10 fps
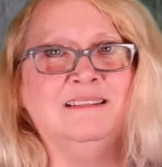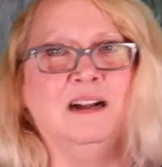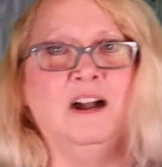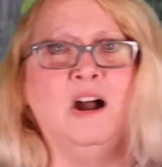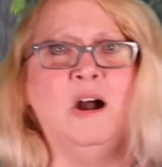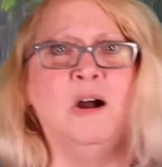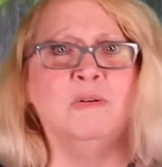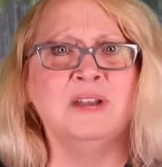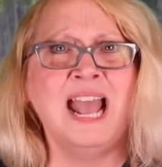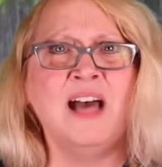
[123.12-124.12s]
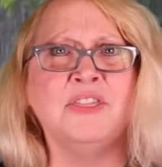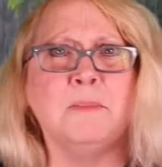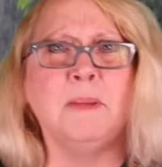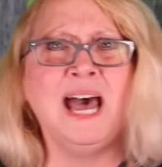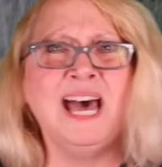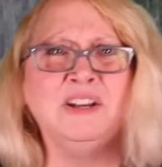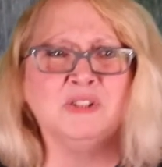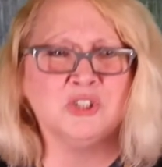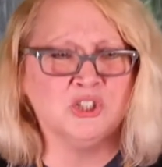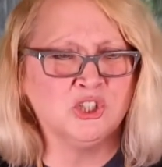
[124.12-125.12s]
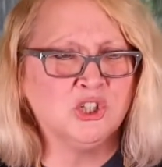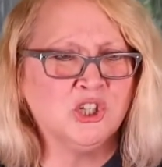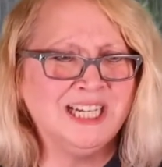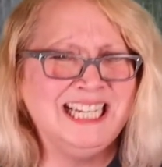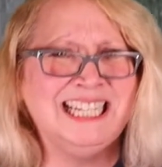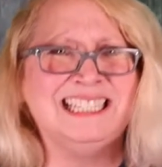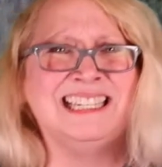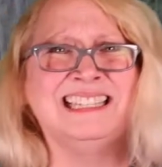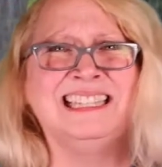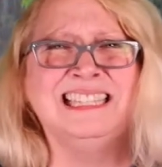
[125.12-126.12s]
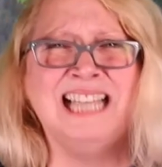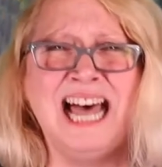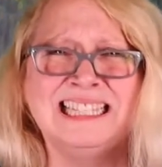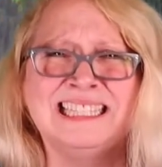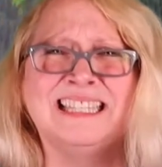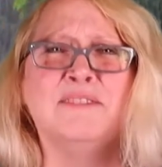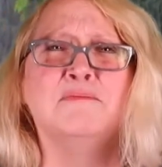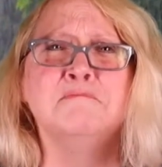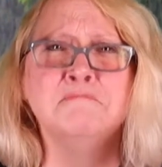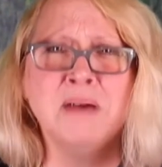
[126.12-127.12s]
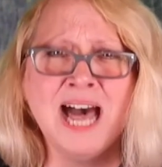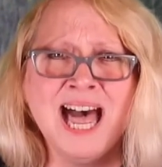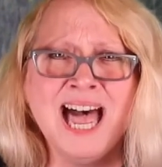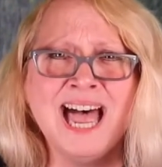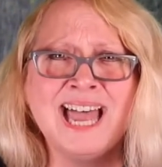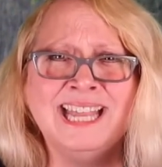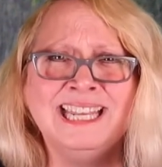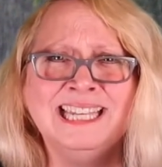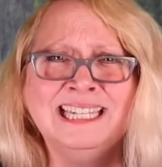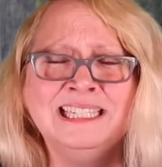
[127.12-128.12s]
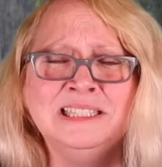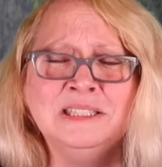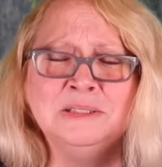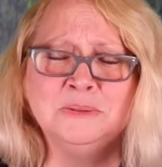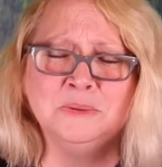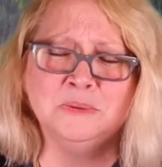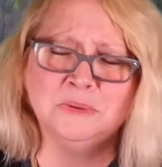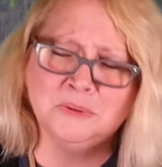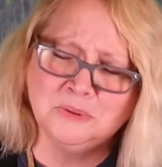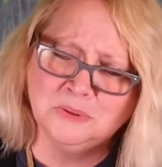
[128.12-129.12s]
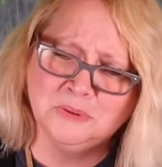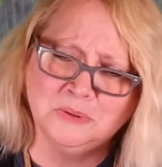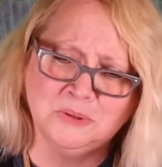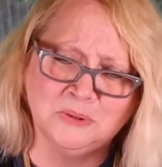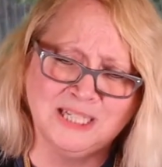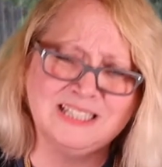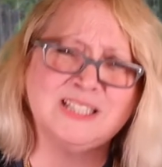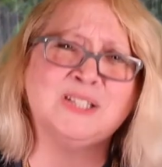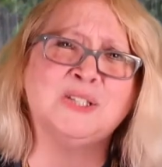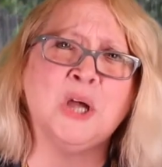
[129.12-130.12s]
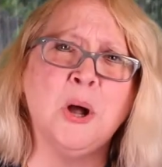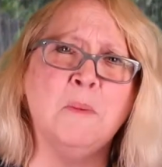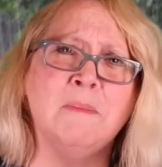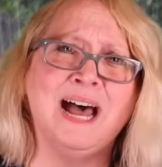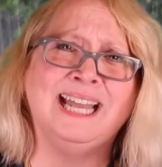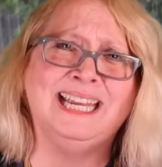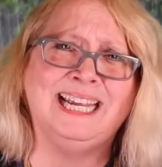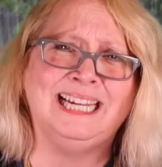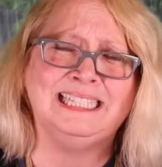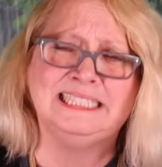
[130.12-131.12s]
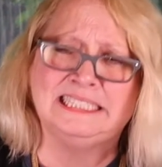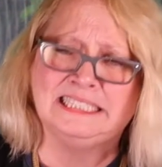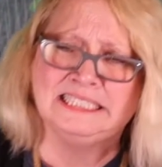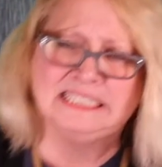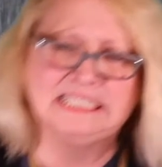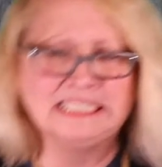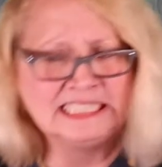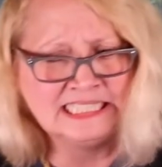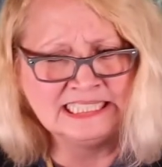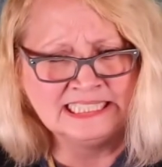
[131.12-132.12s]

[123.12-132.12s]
Oh, now the puddles are turning into lots of mud. Ooh, it's so muddy. Ugh.